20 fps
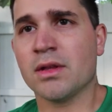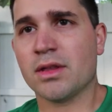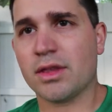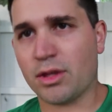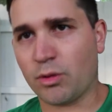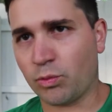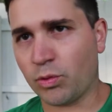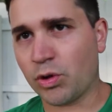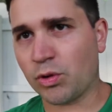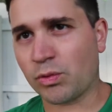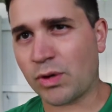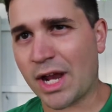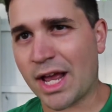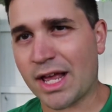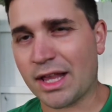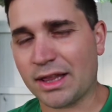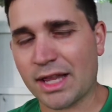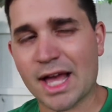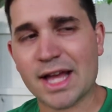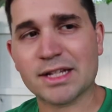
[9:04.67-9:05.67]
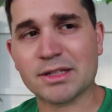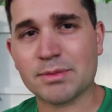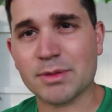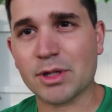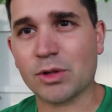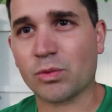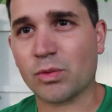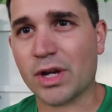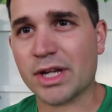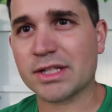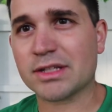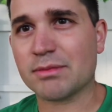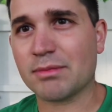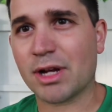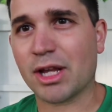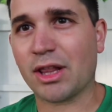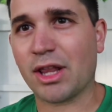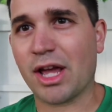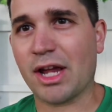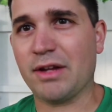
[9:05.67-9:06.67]
that will last me the rest of
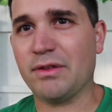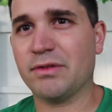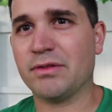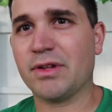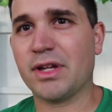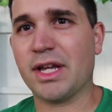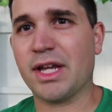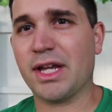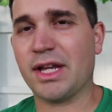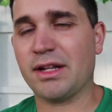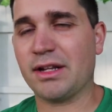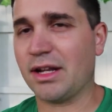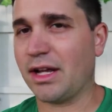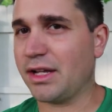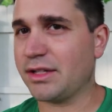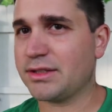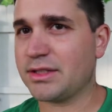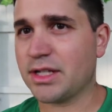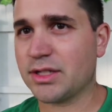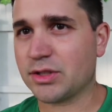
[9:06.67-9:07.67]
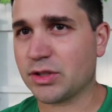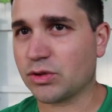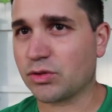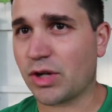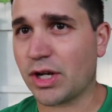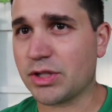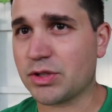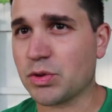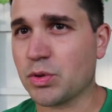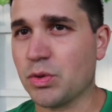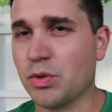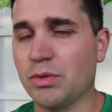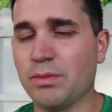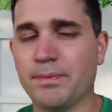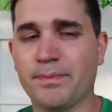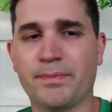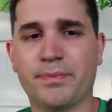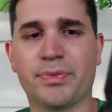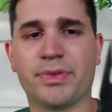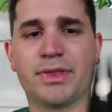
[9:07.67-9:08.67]
my life, and it's a great tool.
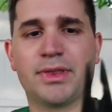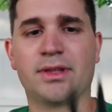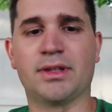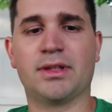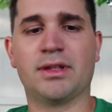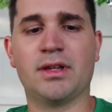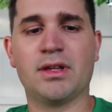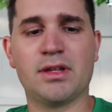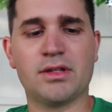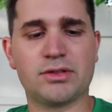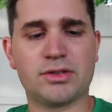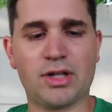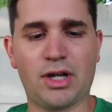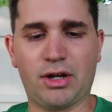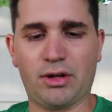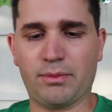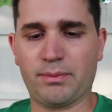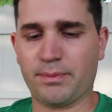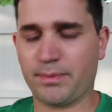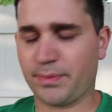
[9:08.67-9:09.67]
So